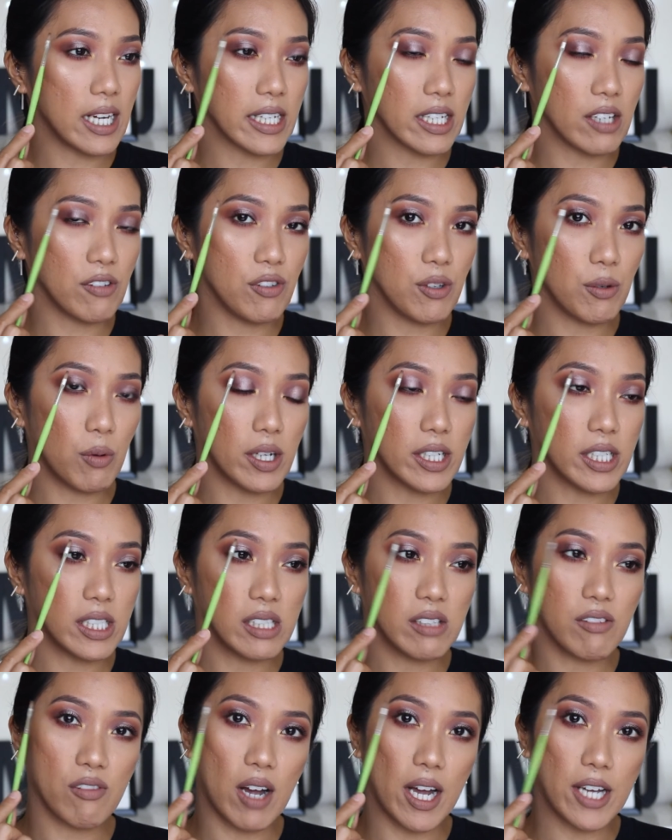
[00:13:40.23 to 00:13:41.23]
Like if you want to
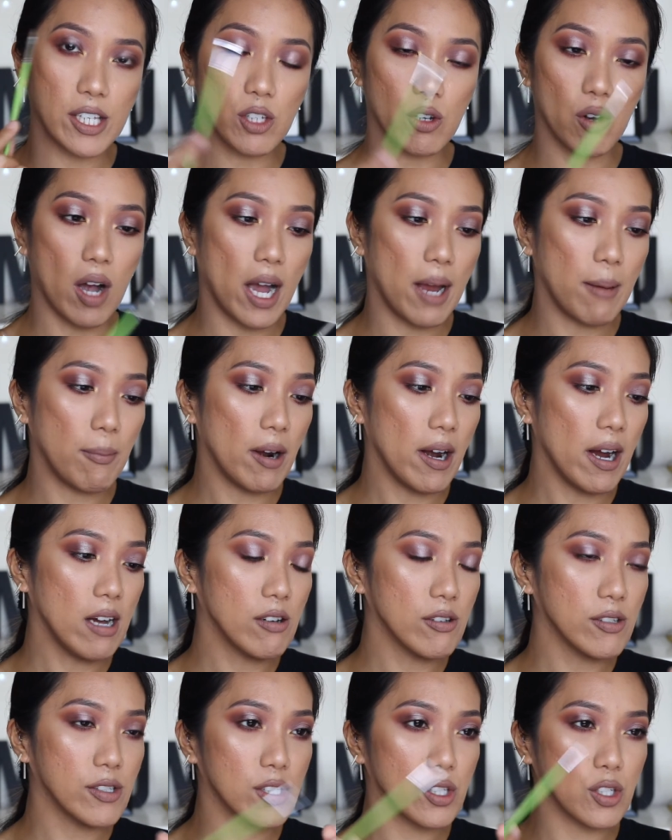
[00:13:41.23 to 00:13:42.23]
define your
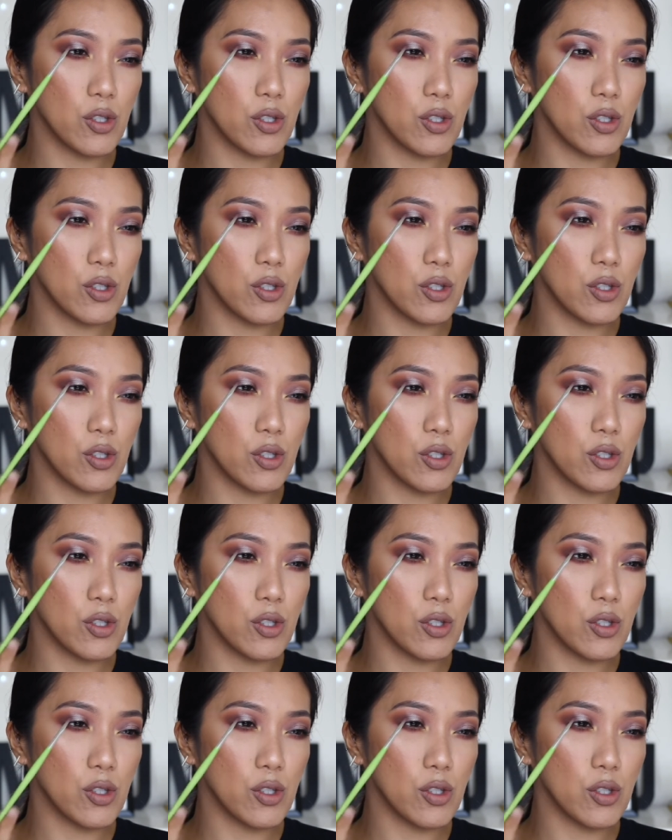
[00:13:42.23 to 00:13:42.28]
eyebrows,